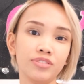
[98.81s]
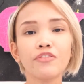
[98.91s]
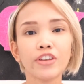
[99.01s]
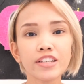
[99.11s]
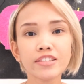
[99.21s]

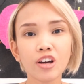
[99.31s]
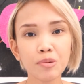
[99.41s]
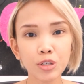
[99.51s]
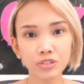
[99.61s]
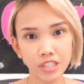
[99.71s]
First
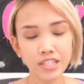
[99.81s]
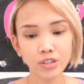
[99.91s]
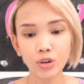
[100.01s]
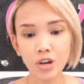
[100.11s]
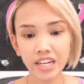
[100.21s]
common
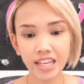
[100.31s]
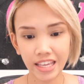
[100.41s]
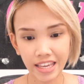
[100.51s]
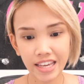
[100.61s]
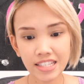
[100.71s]
reason
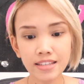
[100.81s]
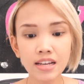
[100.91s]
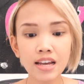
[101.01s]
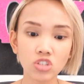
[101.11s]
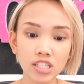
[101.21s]
is
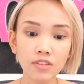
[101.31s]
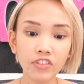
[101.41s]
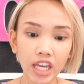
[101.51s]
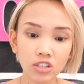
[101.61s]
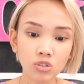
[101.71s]

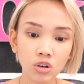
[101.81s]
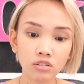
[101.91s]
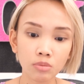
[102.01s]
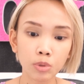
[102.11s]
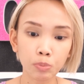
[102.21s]
justification
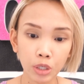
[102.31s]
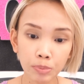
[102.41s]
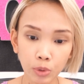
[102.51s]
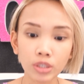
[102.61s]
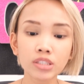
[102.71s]
of the
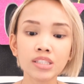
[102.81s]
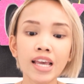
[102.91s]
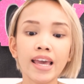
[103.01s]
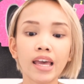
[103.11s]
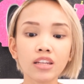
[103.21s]
purpose
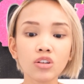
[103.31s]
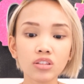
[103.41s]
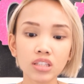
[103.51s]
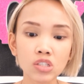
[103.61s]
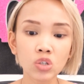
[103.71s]
and
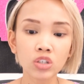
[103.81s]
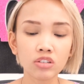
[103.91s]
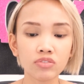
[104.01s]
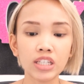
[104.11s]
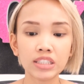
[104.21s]
condition
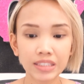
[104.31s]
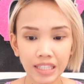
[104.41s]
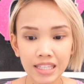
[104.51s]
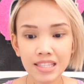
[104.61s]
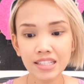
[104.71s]
of the
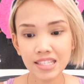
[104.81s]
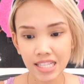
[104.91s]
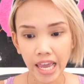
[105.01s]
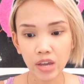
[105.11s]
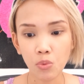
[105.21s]
intended
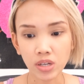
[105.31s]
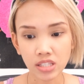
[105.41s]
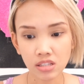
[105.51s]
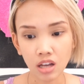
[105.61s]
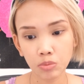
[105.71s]
stay
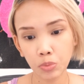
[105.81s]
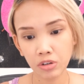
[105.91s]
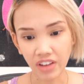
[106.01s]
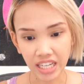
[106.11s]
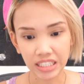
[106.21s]
was not
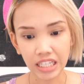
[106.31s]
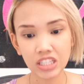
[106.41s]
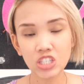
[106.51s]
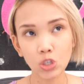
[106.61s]
provided.